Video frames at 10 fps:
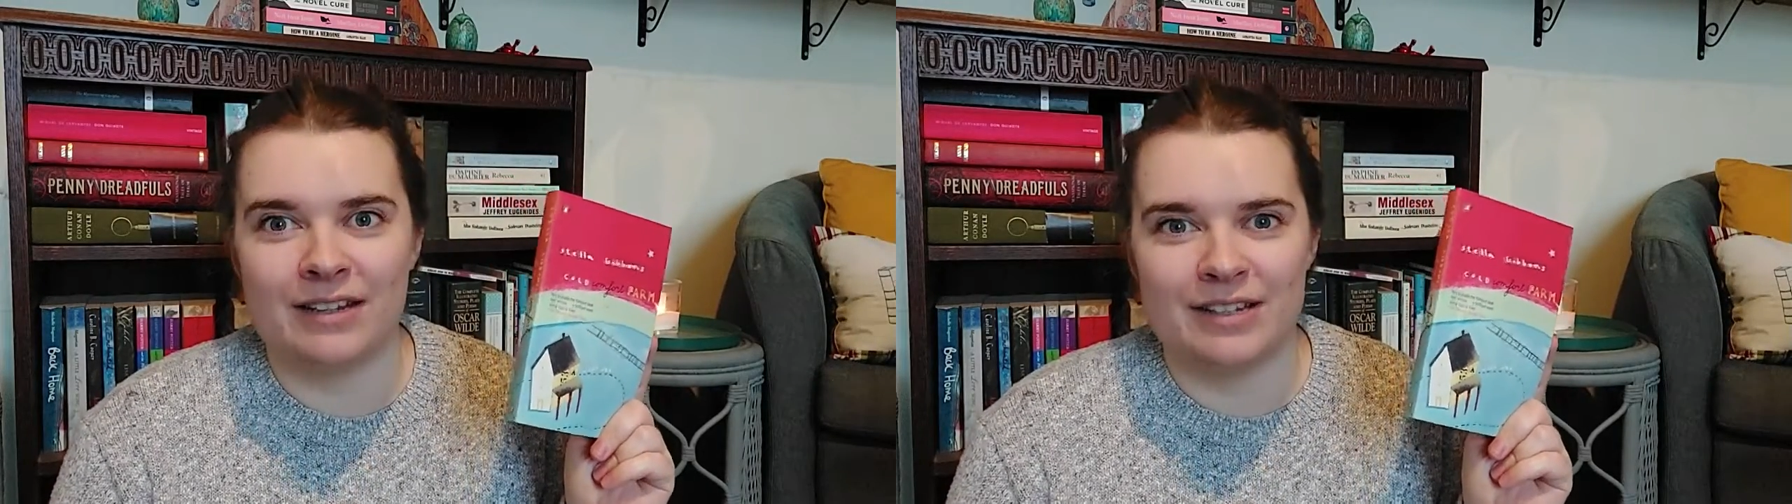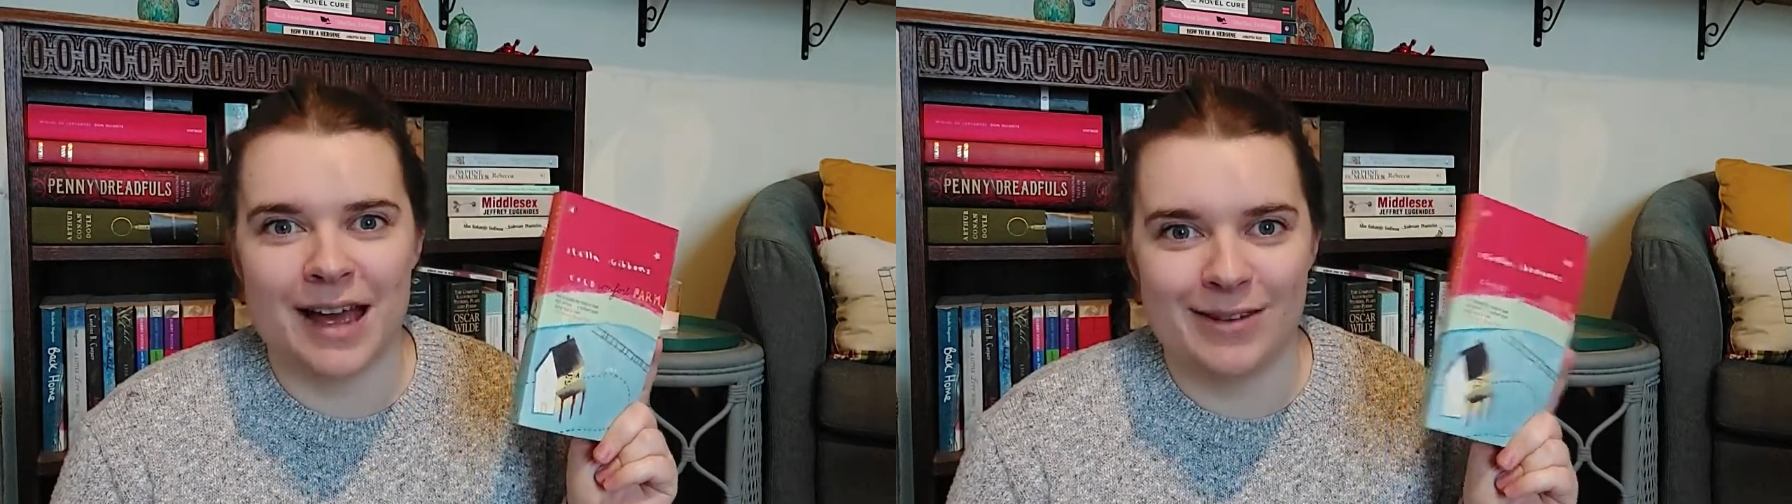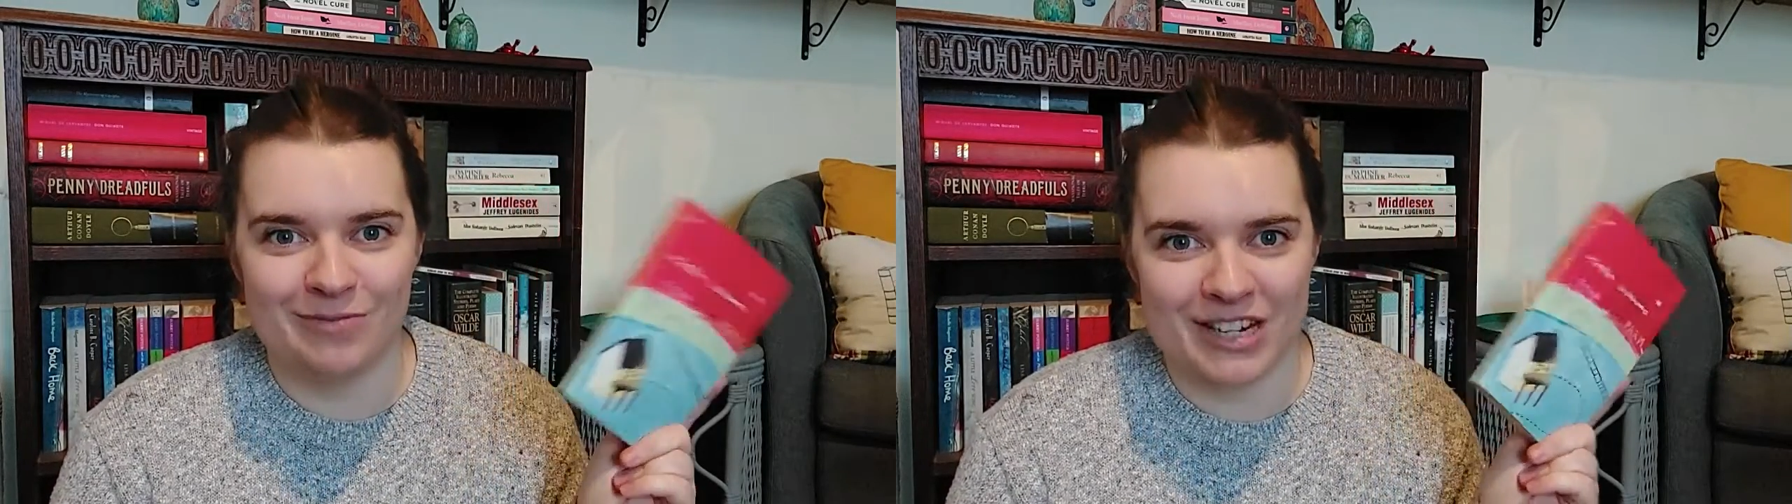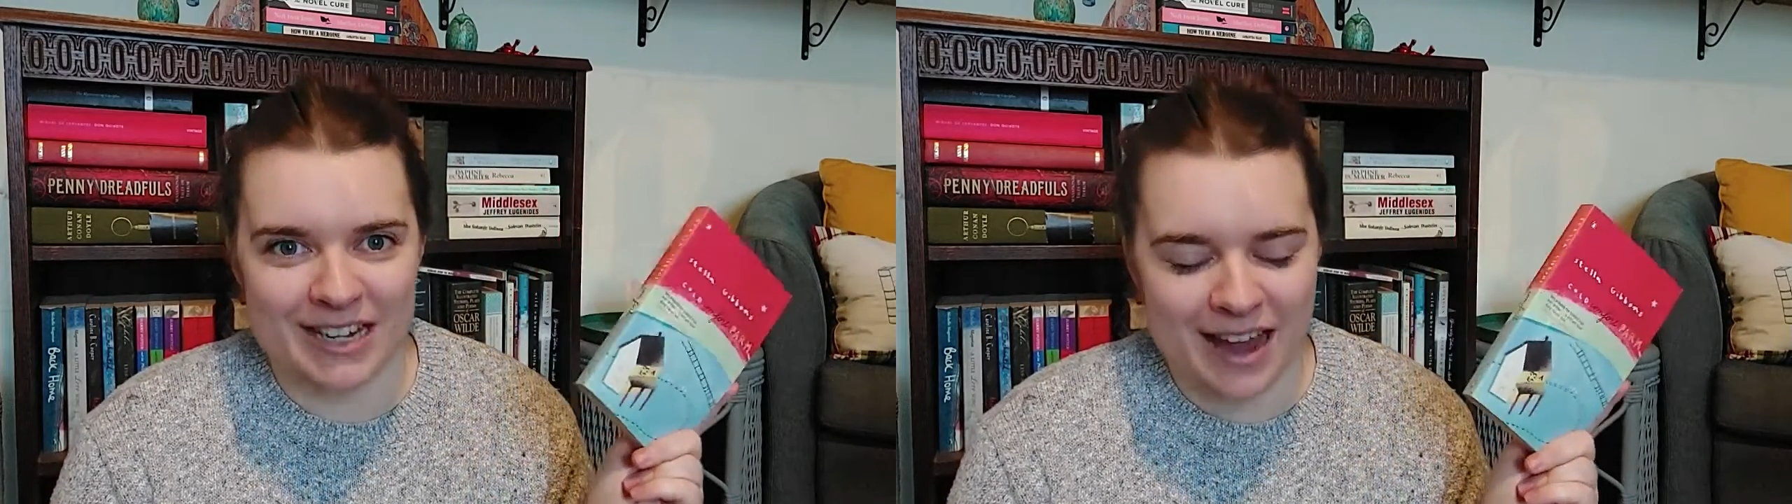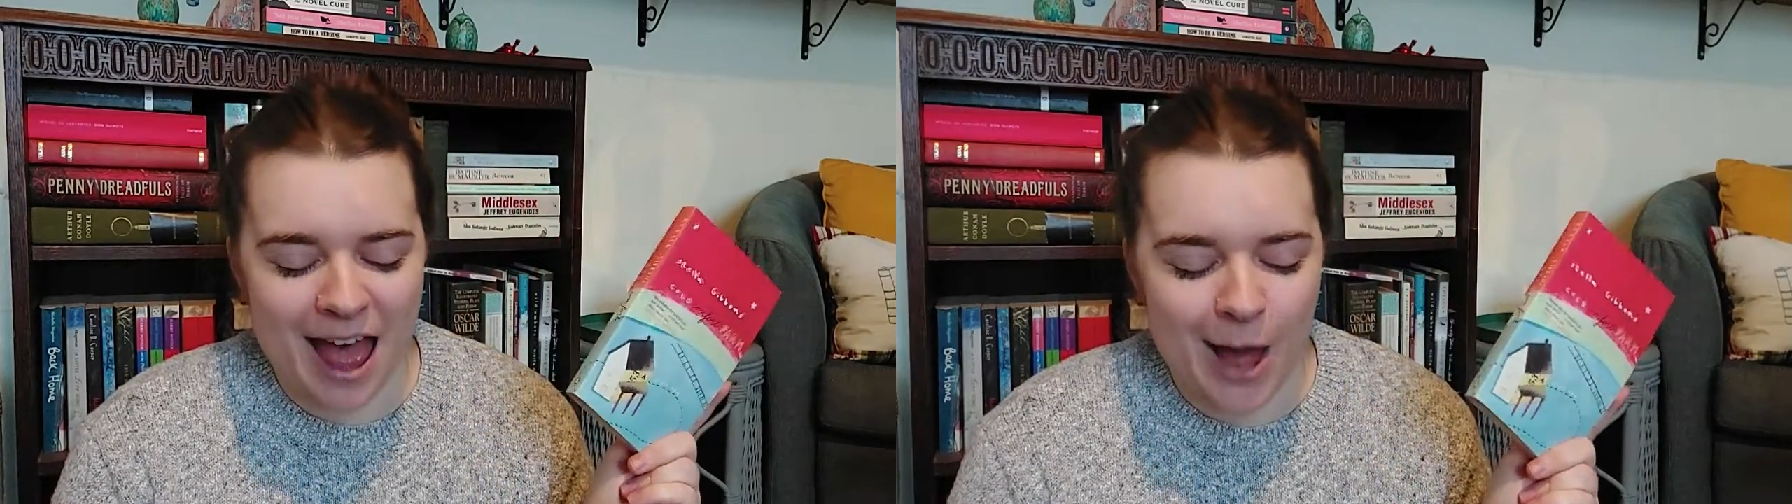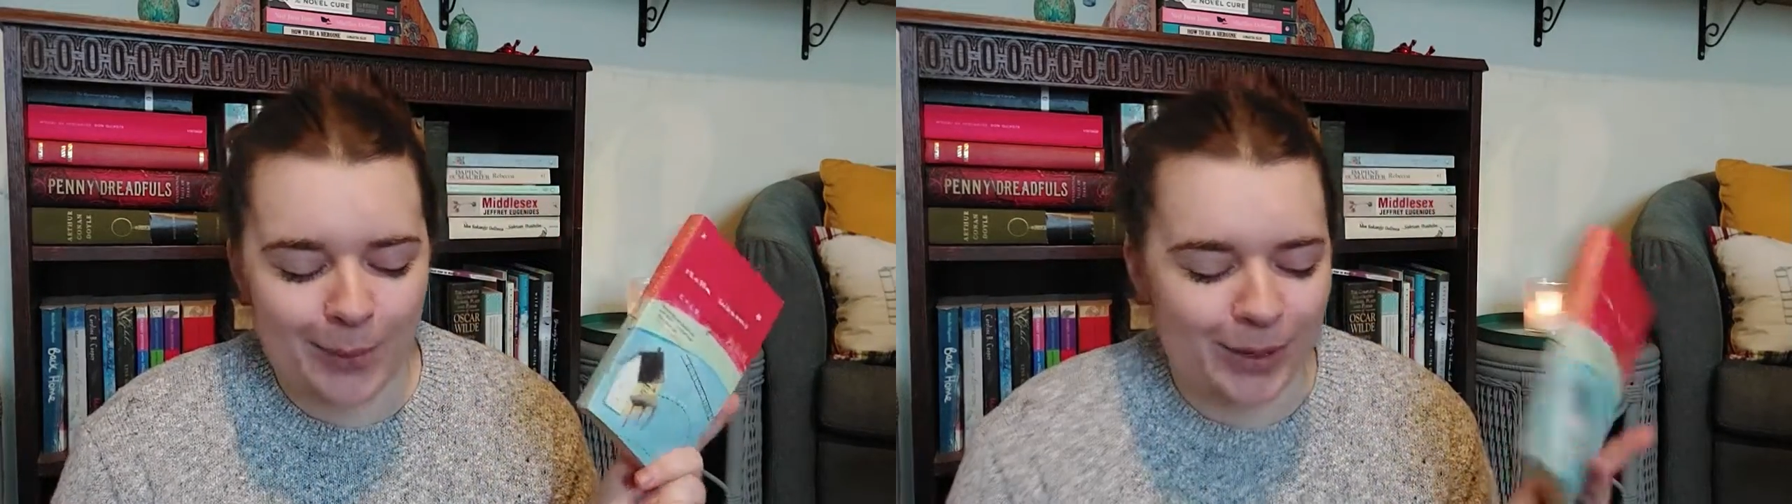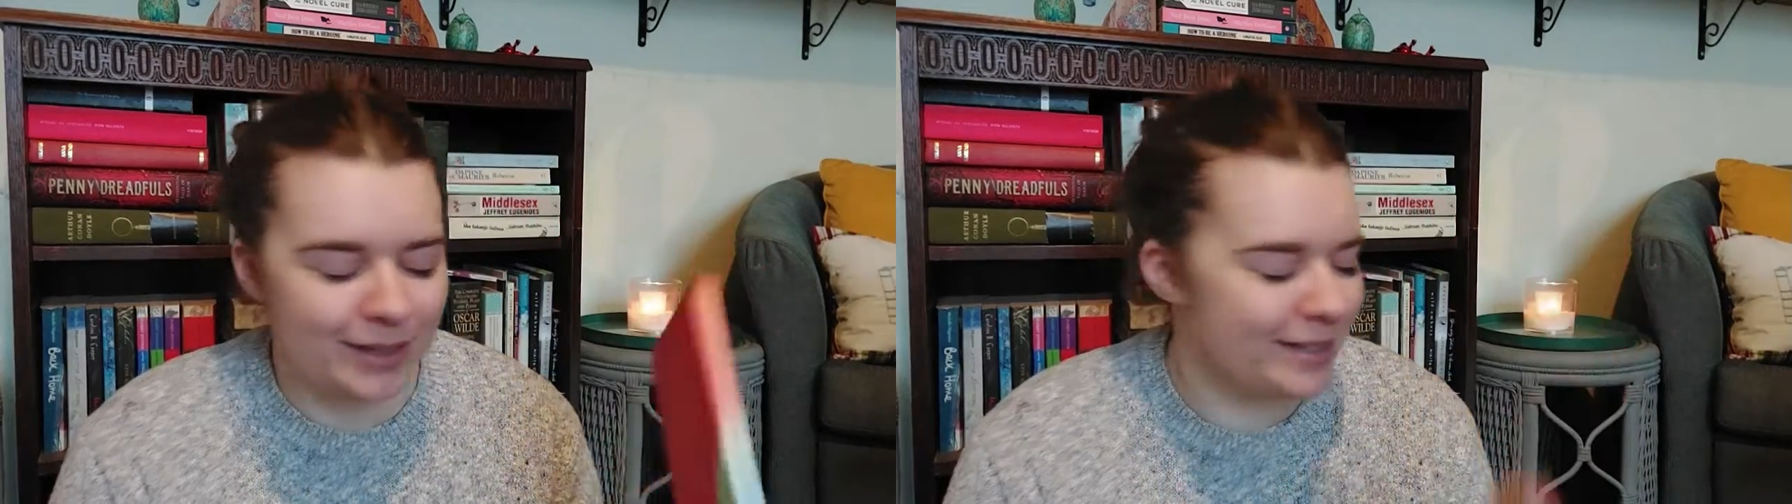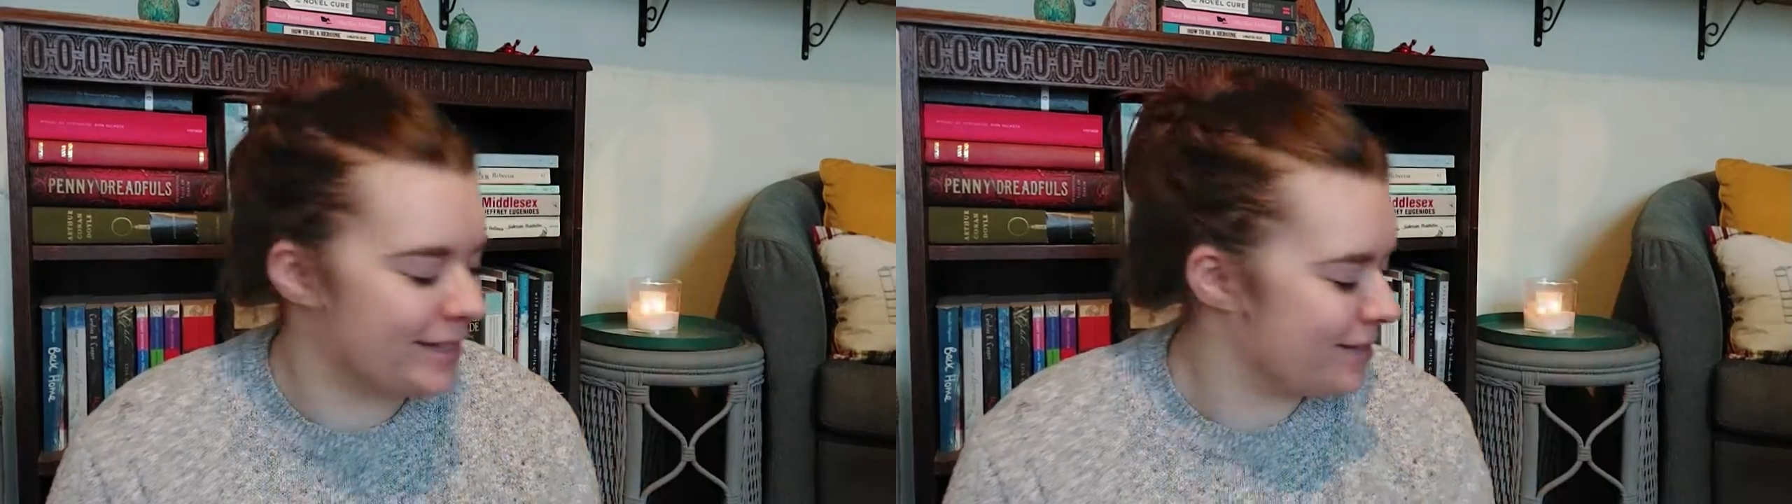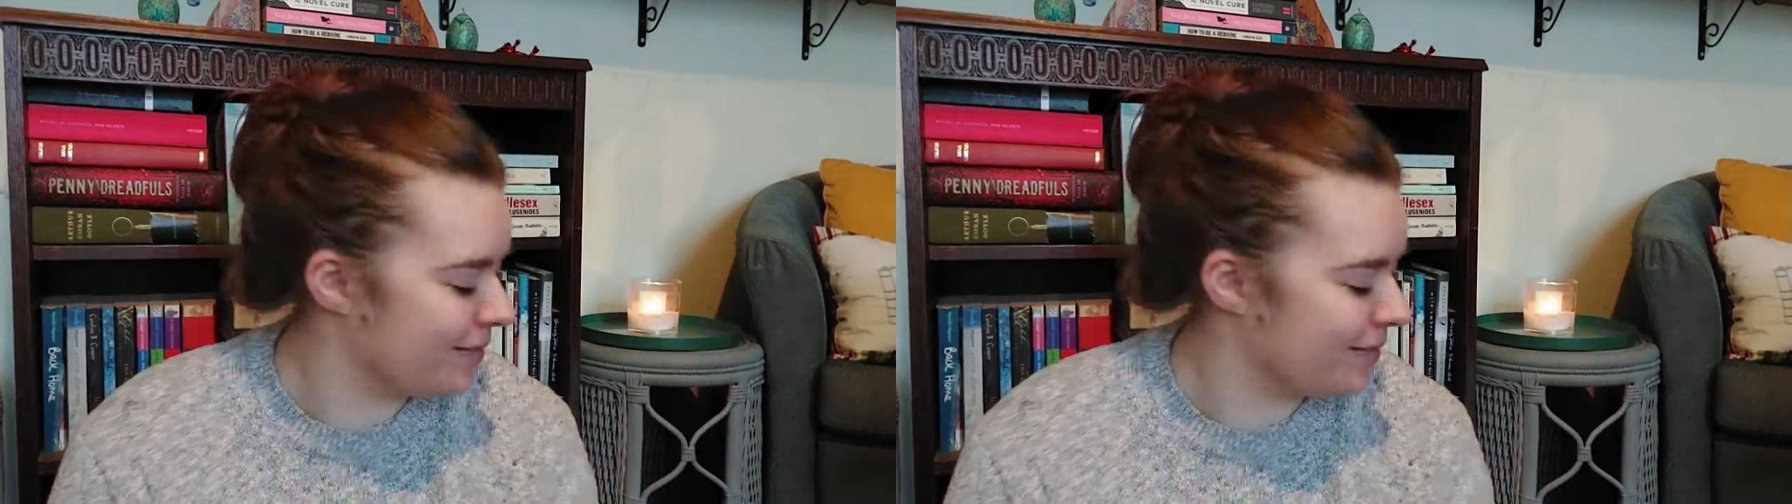good time reading her books.